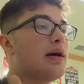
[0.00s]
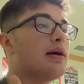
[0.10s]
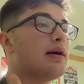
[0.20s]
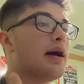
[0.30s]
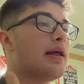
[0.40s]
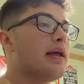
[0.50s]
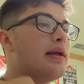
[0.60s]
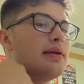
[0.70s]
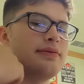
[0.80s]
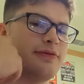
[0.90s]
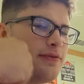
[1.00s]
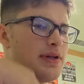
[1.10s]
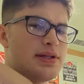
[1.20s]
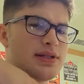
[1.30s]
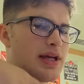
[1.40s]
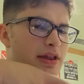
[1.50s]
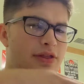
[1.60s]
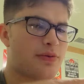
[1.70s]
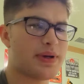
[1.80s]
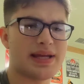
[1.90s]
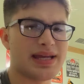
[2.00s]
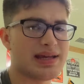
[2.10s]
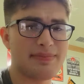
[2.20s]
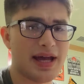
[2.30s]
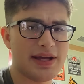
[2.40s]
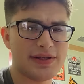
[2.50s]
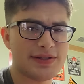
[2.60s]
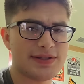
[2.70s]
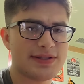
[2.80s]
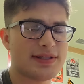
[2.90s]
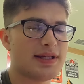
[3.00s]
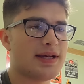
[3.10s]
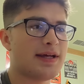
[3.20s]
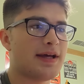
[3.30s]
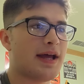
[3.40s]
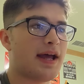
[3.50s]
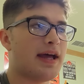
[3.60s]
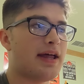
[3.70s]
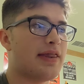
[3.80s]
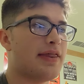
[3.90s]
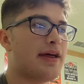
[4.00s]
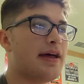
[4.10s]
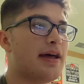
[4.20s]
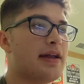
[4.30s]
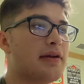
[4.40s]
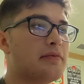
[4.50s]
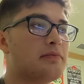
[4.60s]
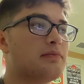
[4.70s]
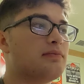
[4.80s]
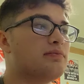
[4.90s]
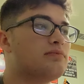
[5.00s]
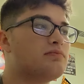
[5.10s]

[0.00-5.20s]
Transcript: and finish like three emails, and then,